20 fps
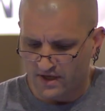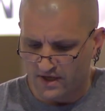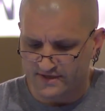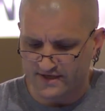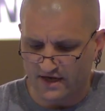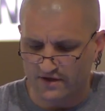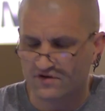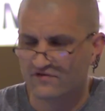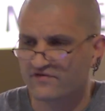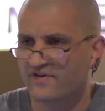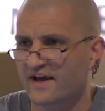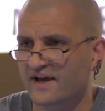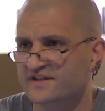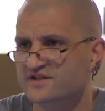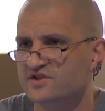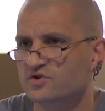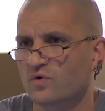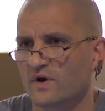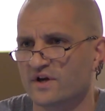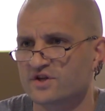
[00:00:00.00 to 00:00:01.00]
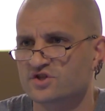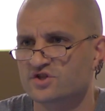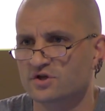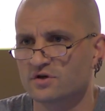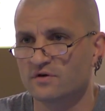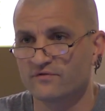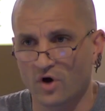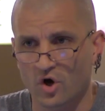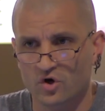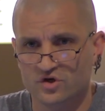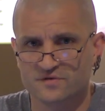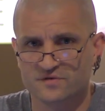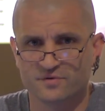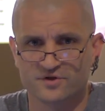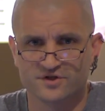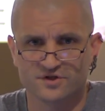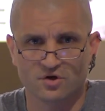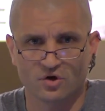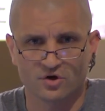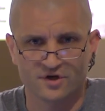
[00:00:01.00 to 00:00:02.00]
down the vexed question of
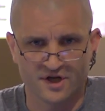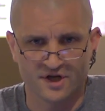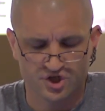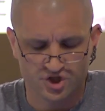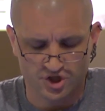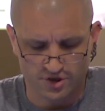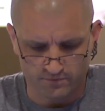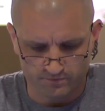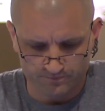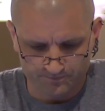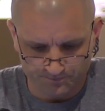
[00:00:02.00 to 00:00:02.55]
octopus cognition.